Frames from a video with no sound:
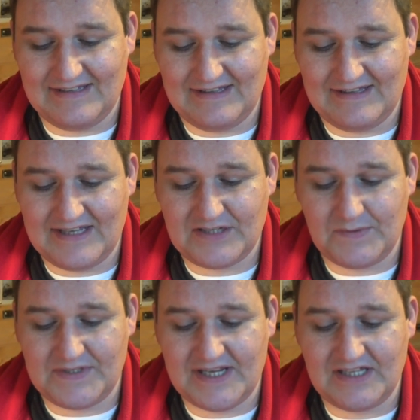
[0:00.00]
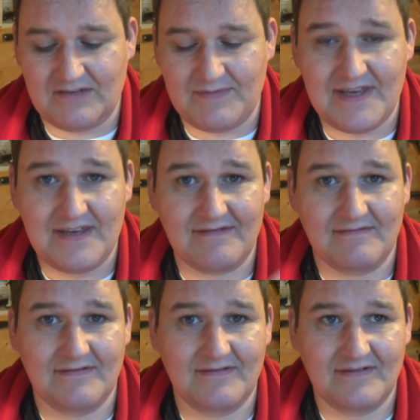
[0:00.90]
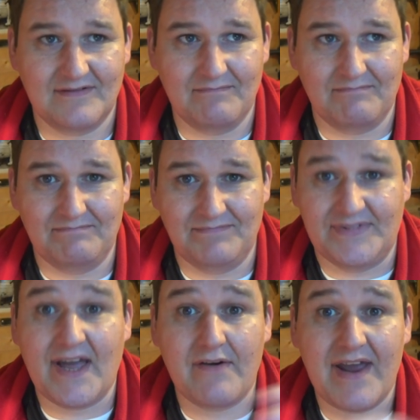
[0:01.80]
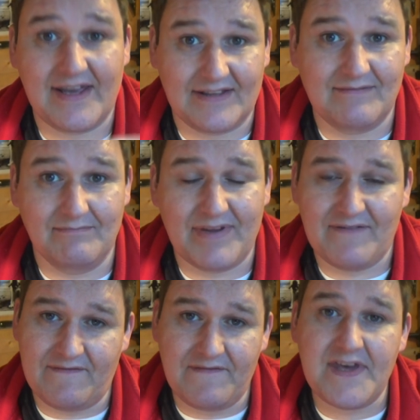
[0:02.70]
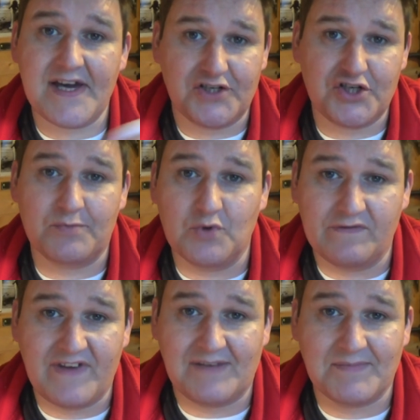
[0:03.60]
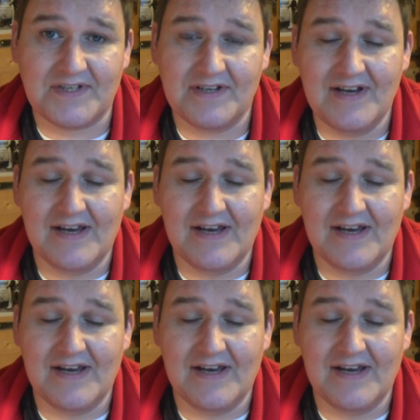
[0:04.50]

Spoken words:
this was sent to me direct, but via shmovapes.